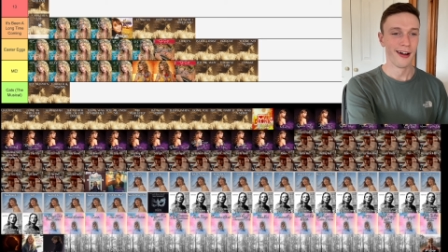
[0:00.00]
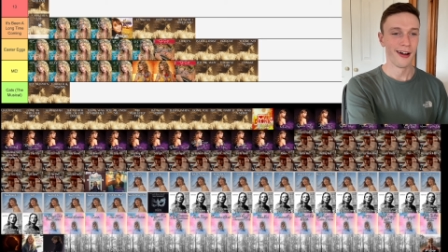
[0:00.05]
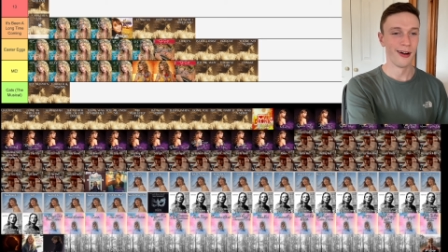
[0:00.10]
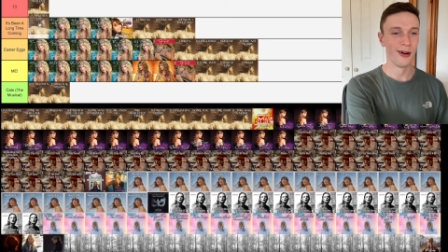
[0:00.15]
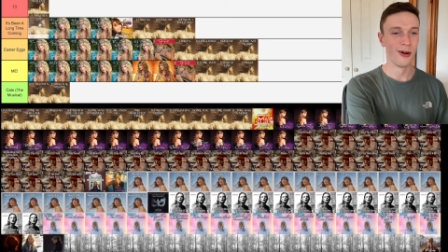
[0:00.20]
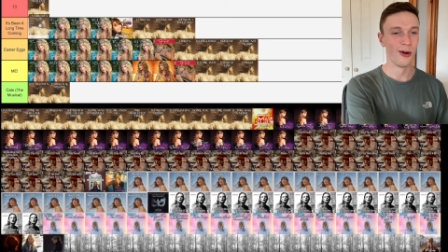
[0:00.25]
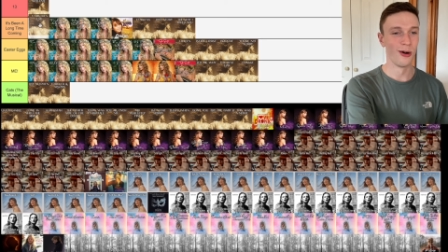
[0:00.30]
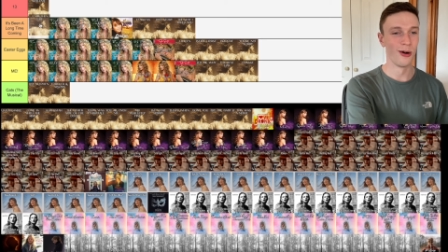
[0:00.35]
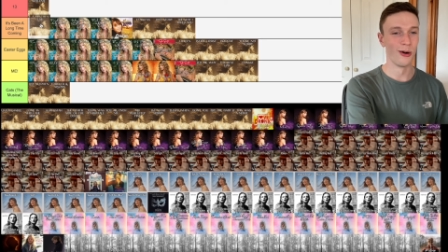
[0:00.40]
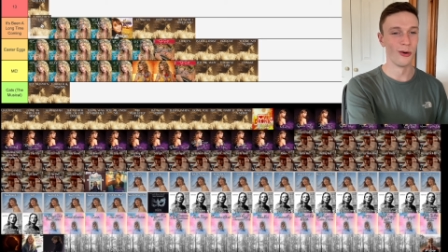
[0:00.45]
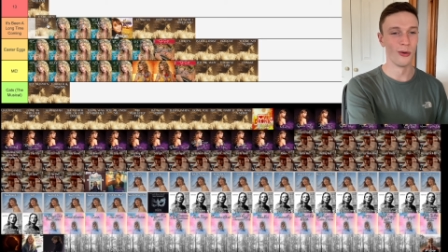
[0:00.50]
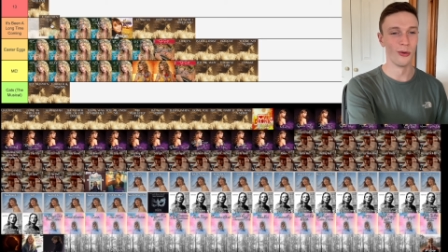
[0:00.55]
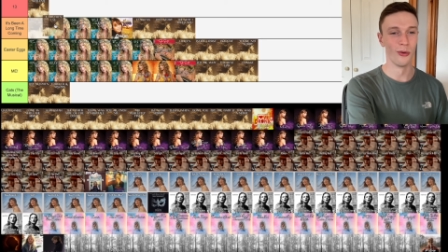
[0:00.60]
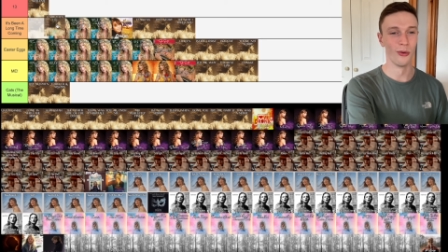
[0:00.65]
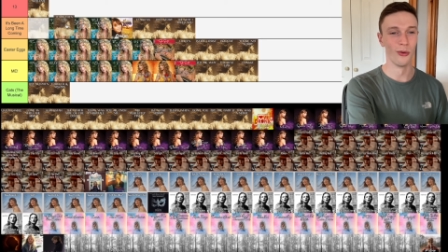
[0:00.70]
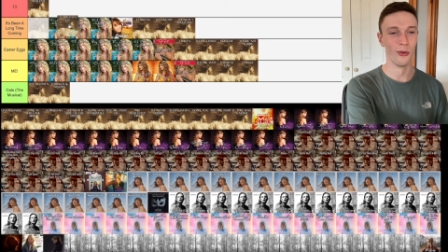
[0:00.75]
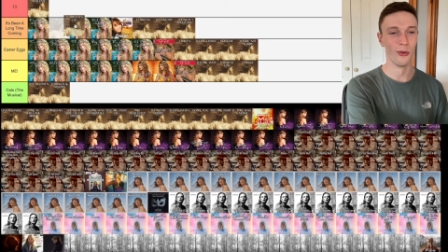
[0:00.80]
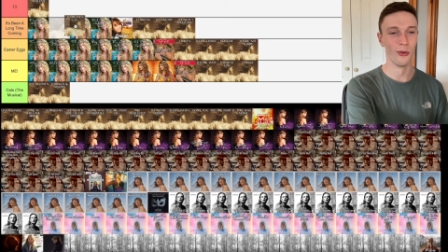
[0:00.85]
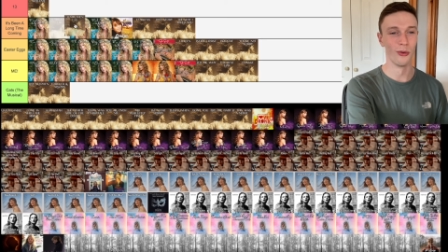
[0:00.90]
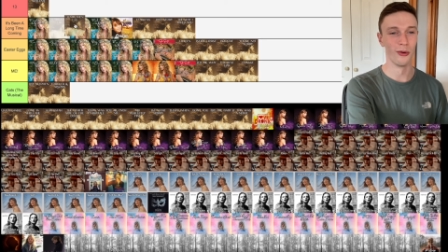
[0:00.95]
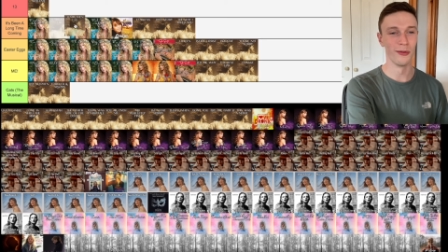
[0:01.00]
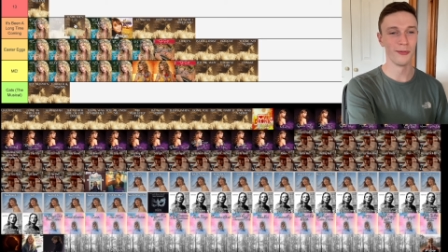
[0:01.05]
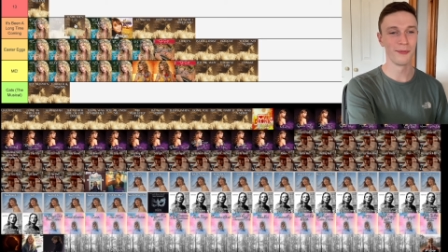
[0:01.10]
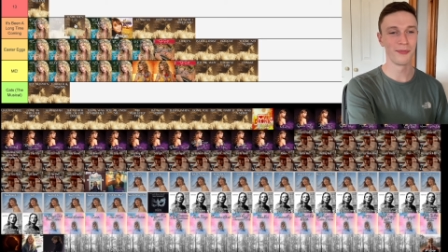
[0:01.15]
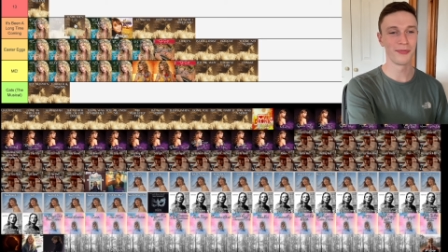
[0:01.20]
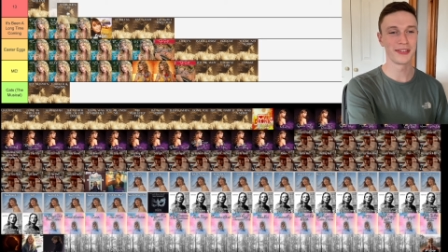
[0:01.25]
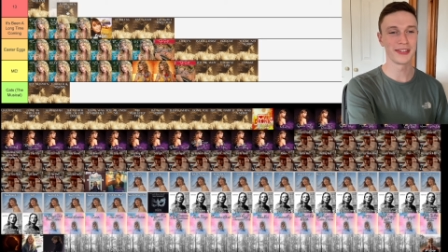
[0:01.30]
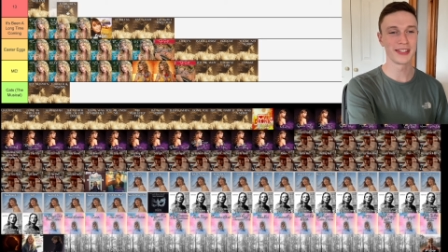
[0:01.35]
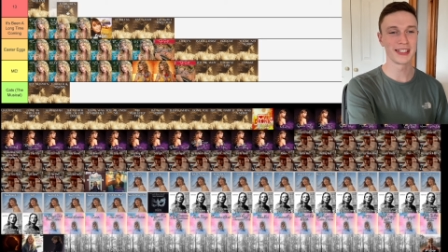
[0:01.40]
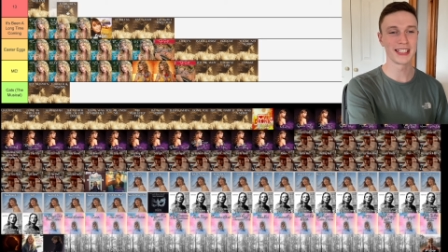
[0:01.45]
Oh,
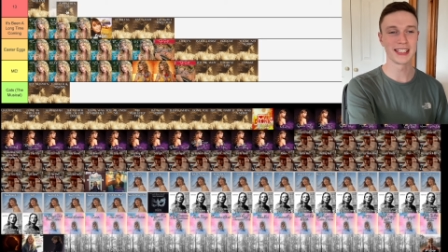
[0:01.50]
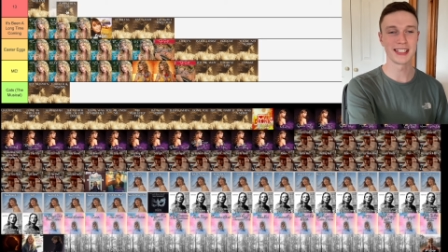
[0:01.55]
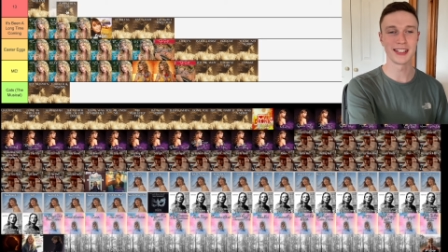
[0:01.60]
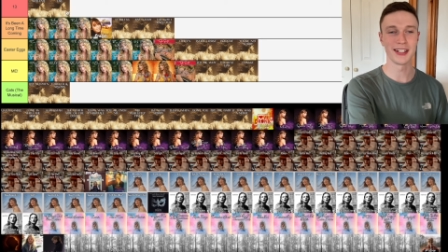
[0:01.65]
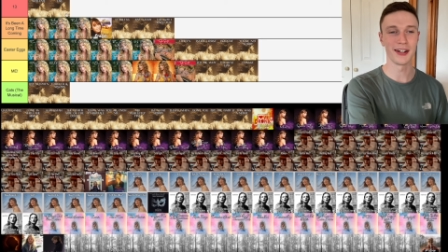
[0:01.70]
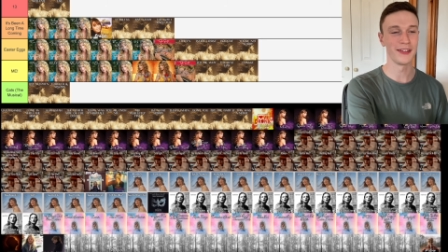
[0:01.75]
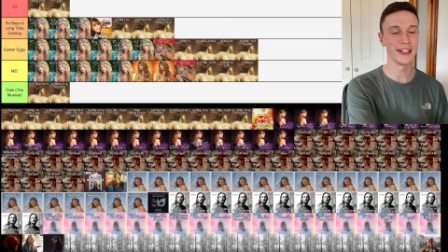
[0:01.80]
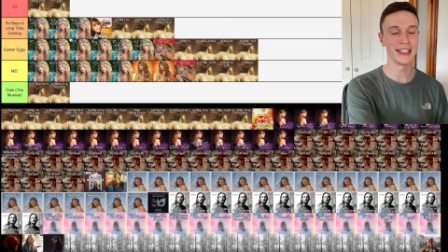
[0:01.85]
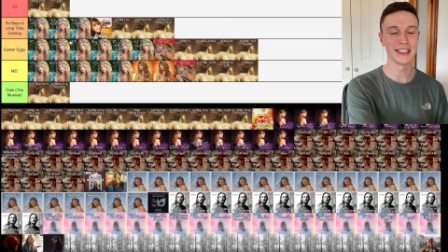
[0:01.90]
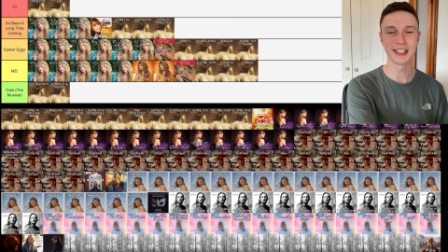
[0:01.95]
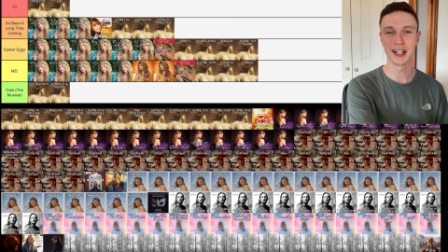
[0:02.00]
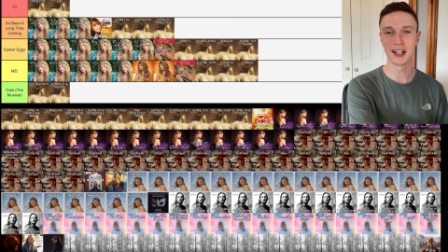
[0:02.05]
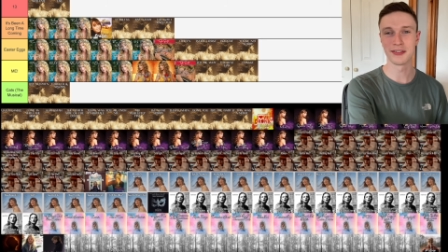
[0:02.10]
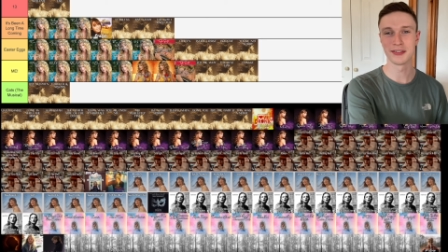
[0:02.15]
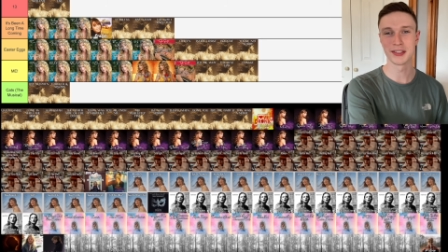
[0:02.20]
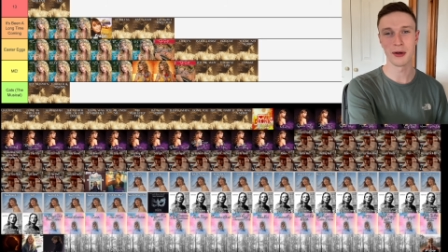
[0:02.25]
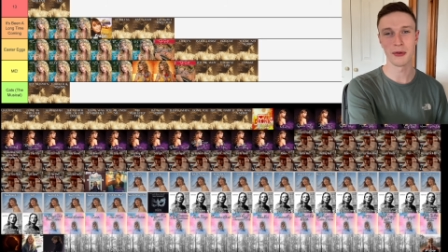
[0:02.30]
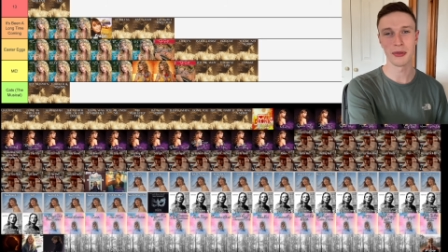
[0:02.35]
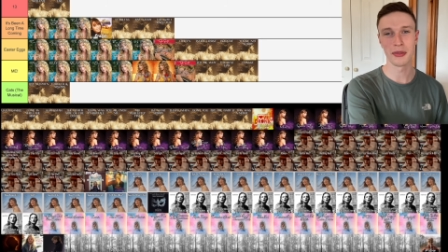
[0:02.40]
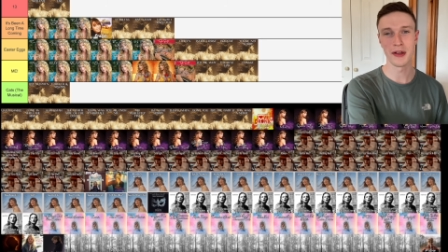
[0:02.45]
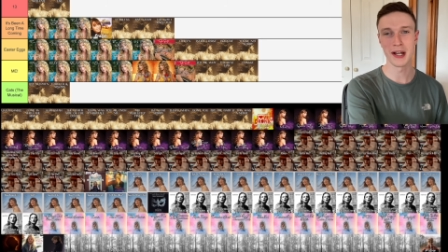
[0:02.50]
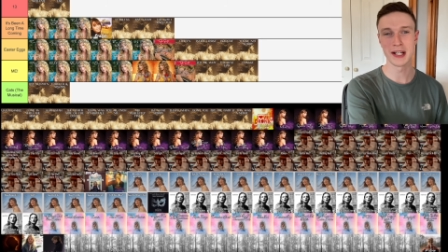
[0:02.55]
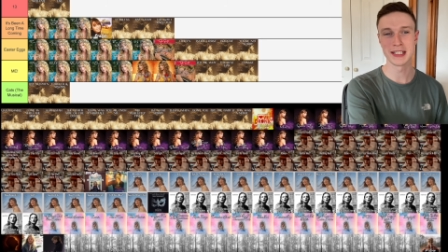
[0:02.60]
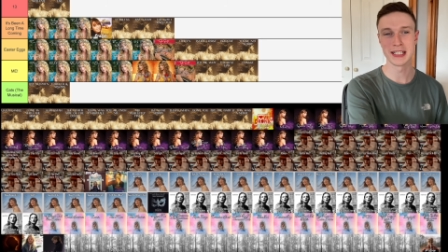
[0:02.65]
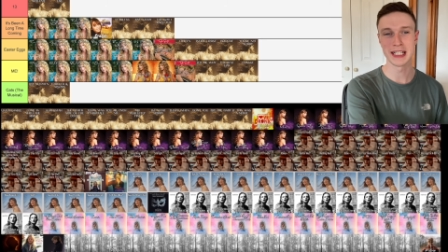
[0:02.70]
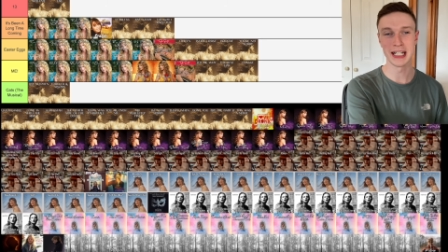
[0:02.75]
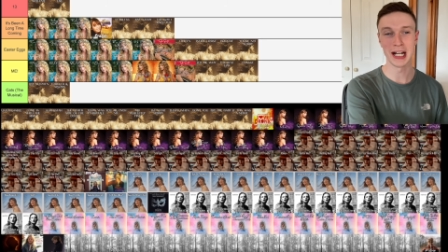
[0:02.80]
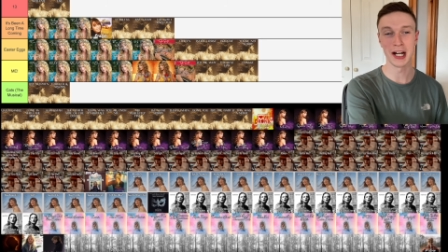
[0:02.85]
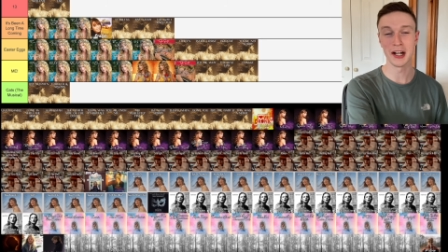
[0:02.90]
Stop it, it's gonna have to go in 13.